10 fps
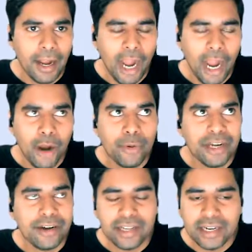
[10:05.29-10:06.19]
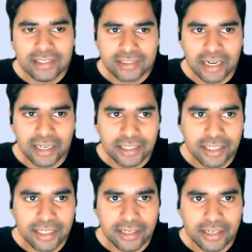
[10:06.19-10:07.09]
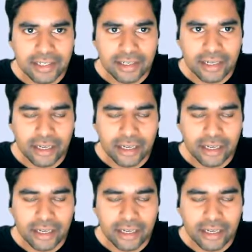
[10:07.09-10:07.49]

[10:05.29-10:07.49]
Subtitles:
how it really started in